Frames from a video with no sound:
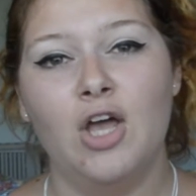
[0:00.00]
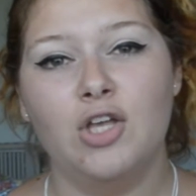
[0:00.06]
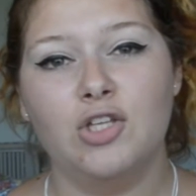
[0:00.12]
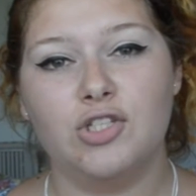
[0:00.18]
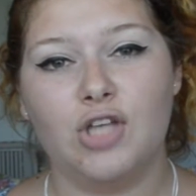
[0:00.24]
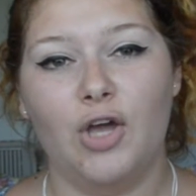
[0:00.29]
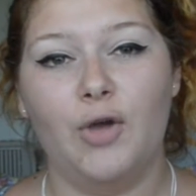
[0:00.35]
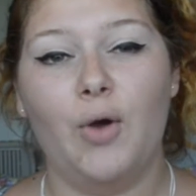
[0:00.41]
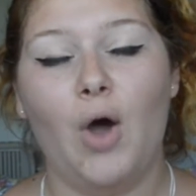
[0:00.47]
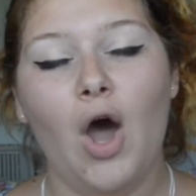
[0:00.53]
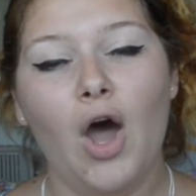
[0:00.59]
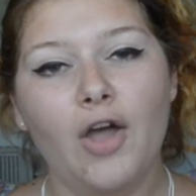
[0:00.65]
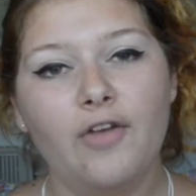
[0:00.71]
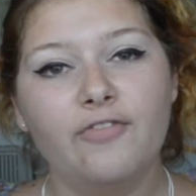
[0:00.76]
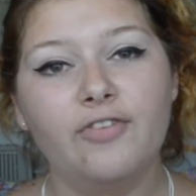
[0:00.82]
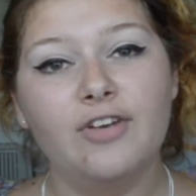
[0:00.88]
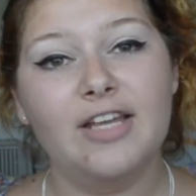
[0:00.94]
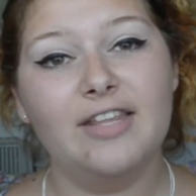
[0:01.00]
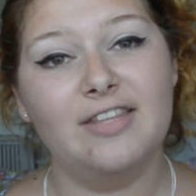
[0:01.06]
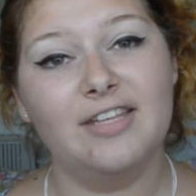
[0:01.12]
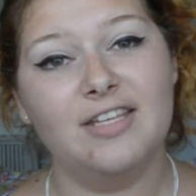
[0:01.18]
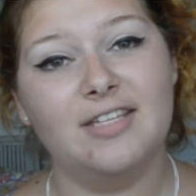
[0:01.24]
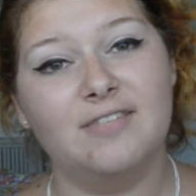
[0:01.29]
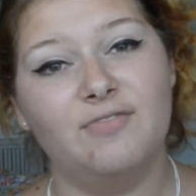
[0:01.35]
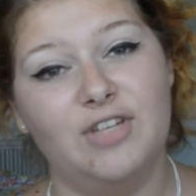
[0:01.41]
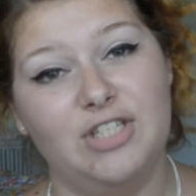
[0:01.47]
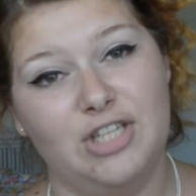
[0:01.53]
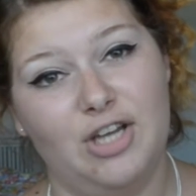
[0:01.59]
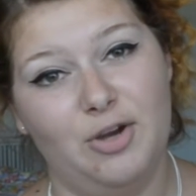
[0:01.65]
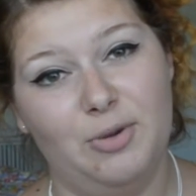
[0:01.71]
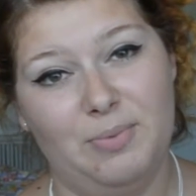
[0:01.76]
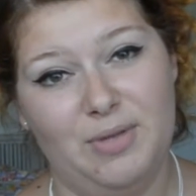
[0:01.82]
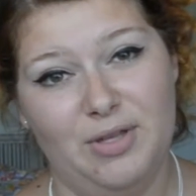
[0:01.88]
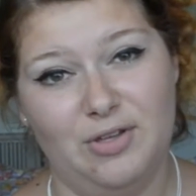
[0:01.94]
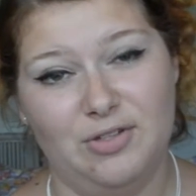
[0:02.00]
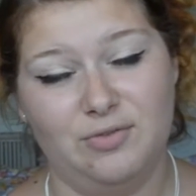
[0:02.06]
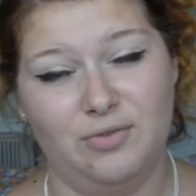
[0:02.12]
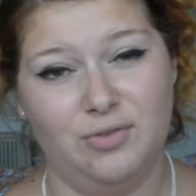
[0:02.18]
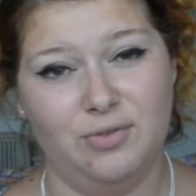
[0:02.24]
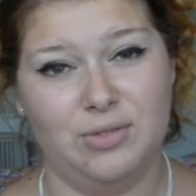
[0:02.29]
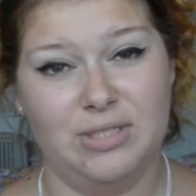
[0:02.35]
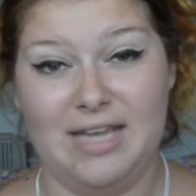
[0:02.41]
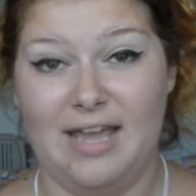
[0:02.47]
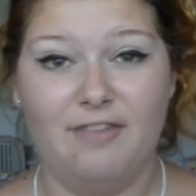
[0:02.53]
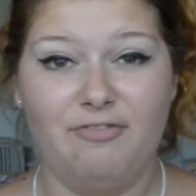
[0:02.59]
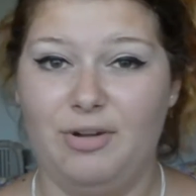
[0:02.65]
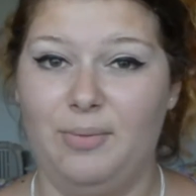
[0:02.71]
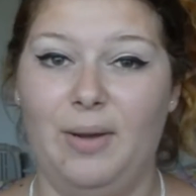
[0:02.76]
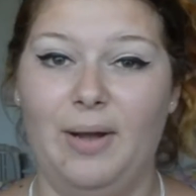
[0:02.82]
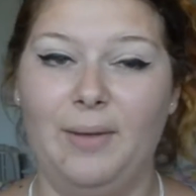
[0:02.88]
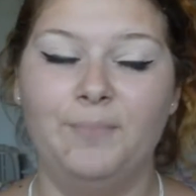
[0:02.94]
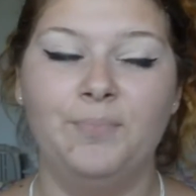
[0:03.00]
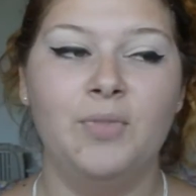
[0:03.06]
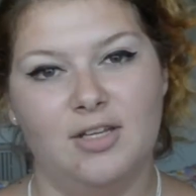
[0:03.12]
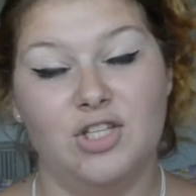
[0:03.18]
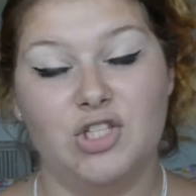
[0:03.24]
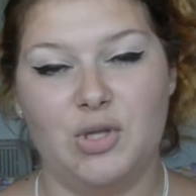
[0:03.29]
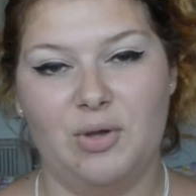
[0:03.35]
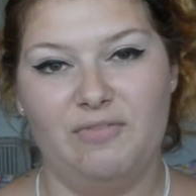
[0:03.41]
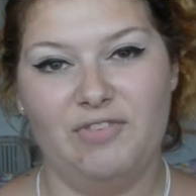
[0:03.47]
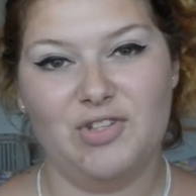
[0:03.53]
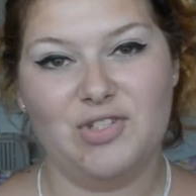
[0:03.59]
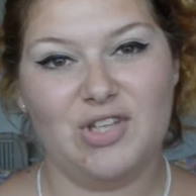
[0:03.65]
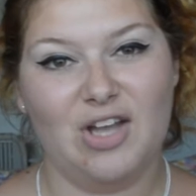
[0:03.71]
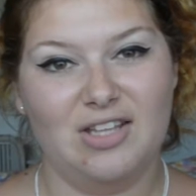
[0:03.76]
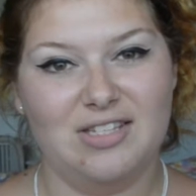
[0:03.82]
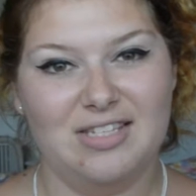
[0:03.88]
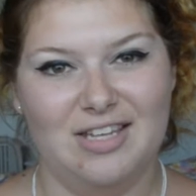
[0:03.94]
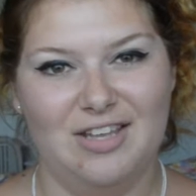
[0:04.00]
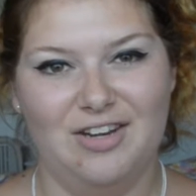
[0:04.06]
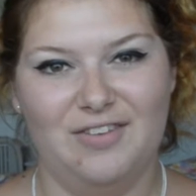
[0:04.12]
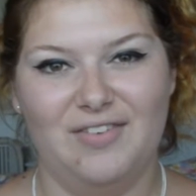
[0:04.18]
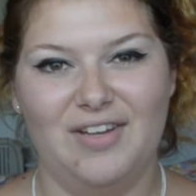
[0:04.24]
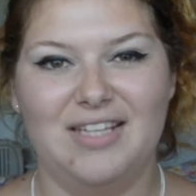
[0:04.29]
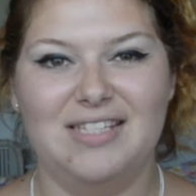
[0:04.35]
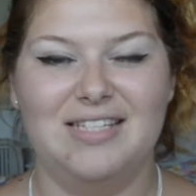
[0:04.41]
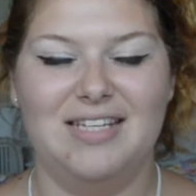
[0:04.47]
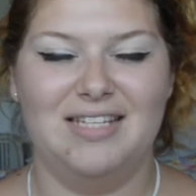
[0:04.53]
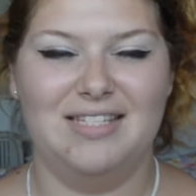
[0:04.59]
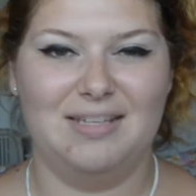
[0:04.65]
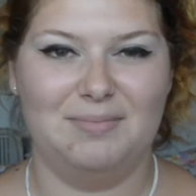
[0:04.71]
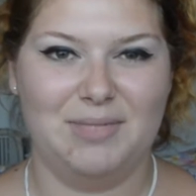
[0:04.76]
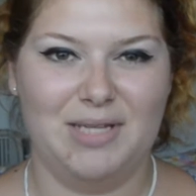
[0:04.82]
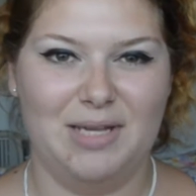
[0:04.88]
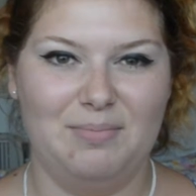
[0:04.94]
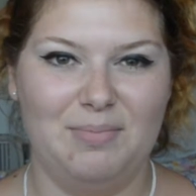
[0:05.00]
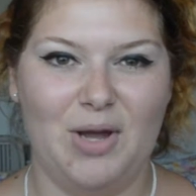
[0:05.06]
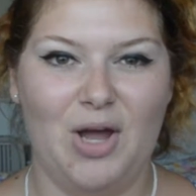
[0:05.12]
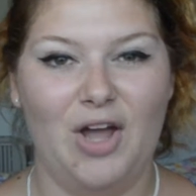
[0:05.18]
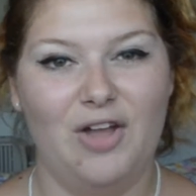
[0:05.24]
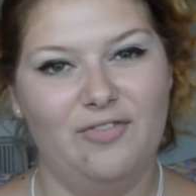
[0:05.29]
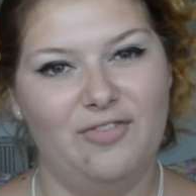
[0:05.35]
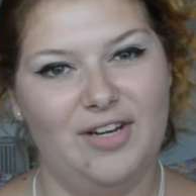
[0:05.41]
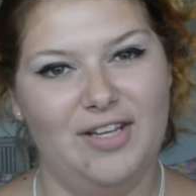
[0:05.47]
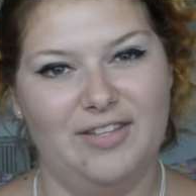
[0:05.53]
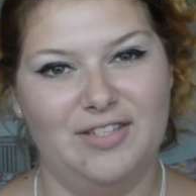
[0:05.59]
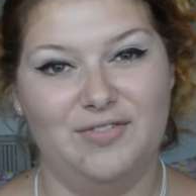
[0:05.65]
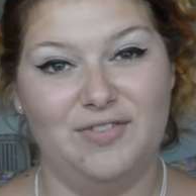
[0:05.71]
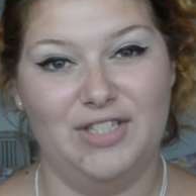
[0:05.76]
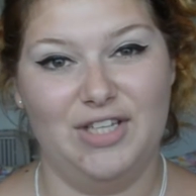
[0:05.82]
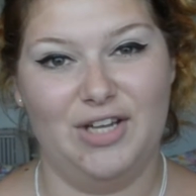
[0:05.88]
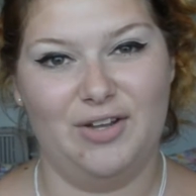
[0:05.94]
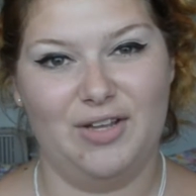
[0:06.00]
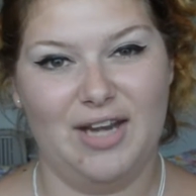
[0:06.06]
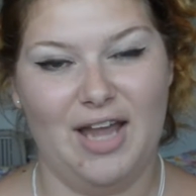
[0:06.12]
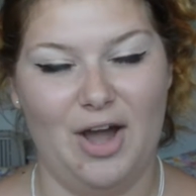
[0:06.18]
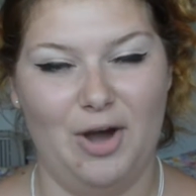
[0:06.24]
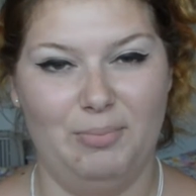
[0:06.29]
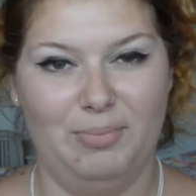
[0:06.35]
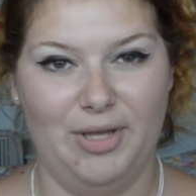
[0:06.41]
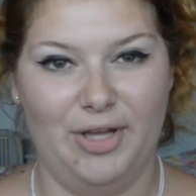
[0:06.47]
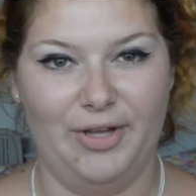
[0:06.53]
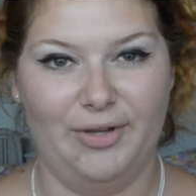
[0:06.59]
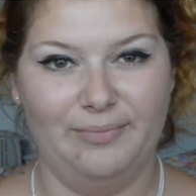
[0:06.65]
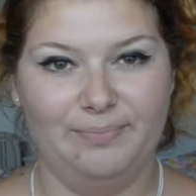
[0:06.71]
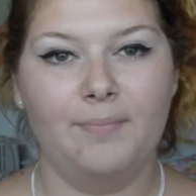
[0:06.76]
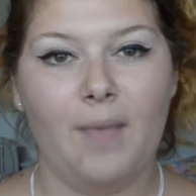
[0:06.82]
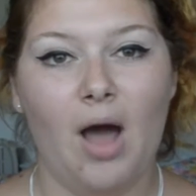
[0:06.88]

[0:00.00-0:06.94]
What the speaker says: So hopefully this video will be useful to everyone. So if you're starting university in September, hopefully this video can help you.